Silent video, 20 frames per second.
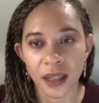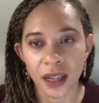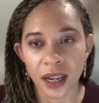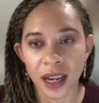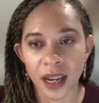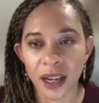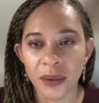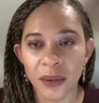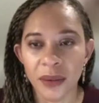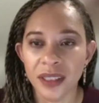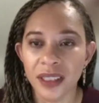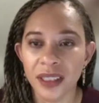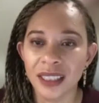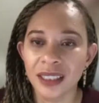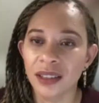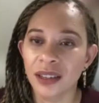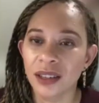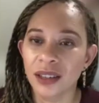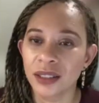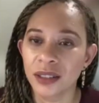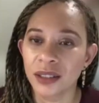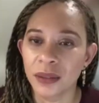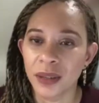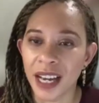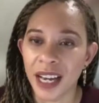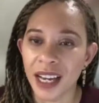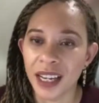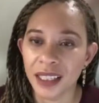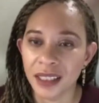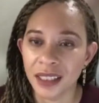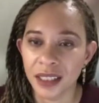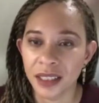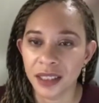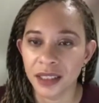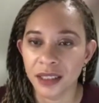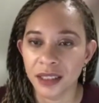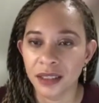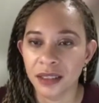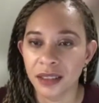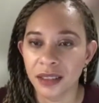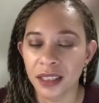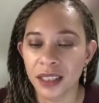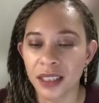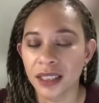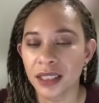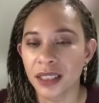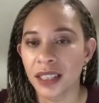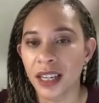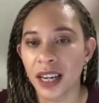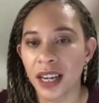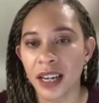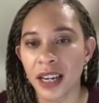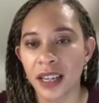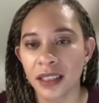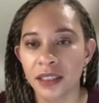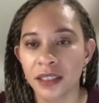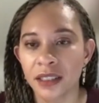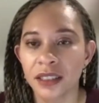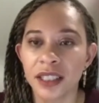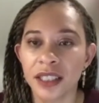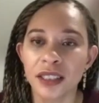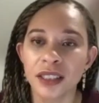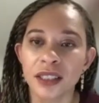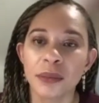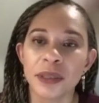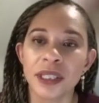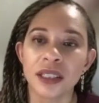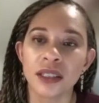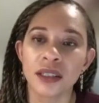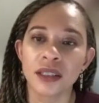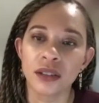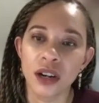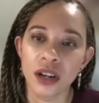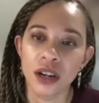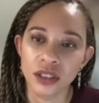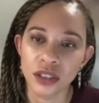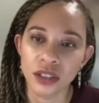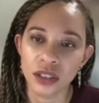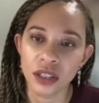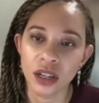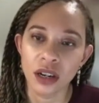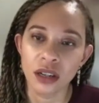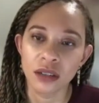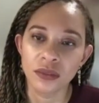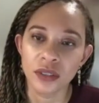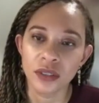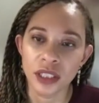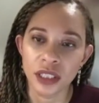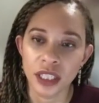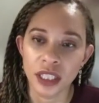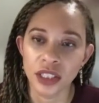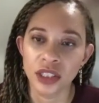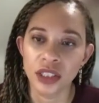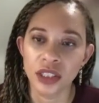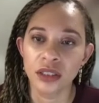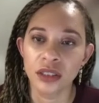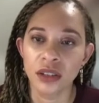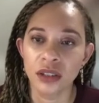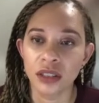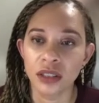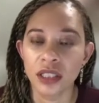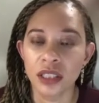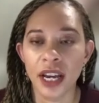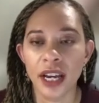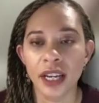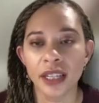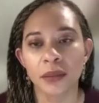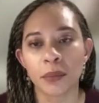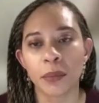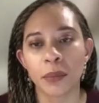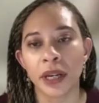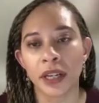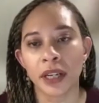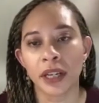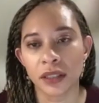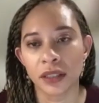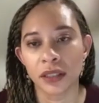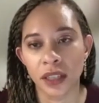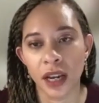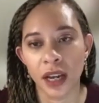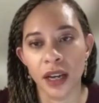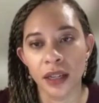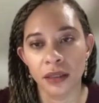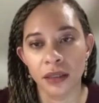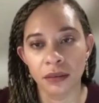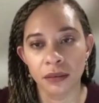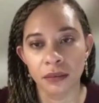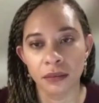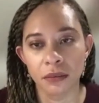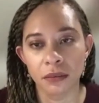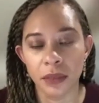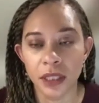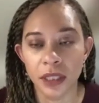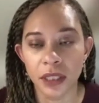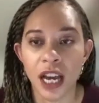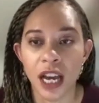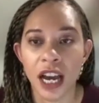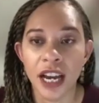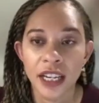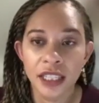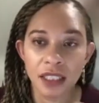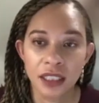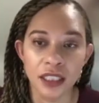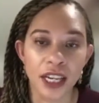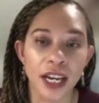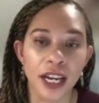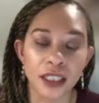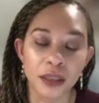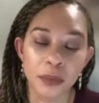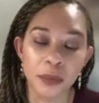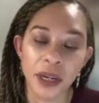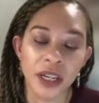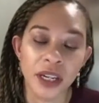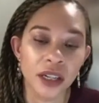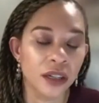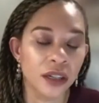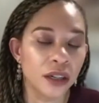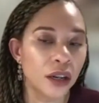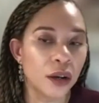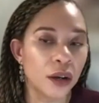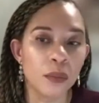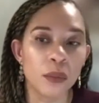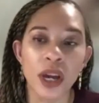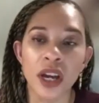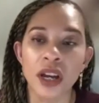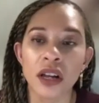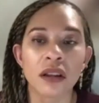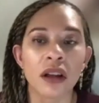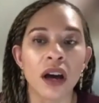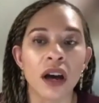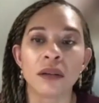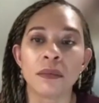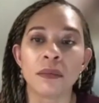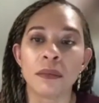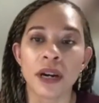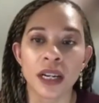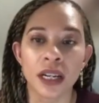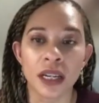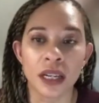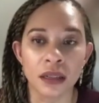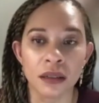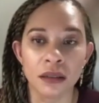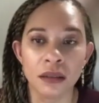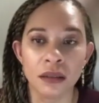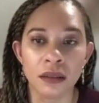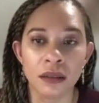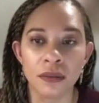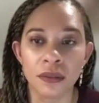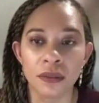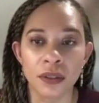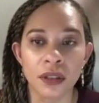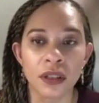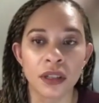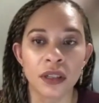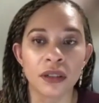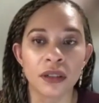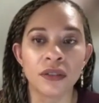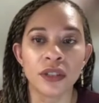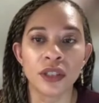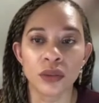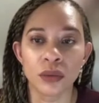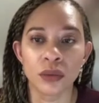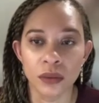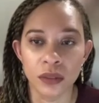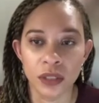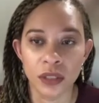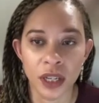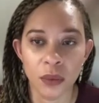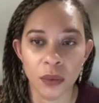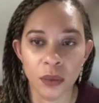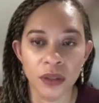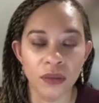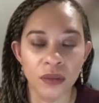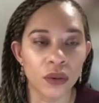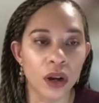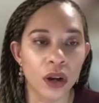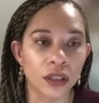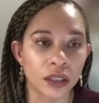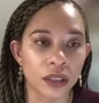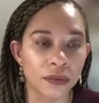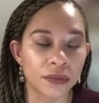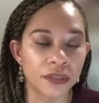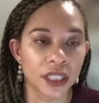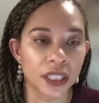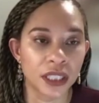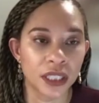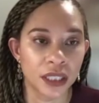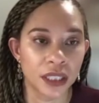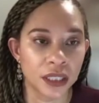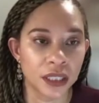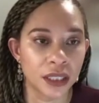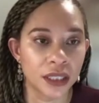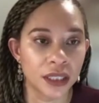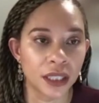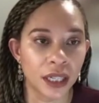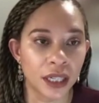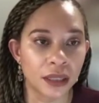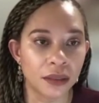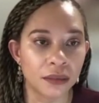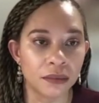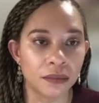I would like to also add here is that there needs to be a larger conversation on the taxpayer side, because I, as a taxpayer, pay a lot of money for the individuals that we wrong convicted in the state.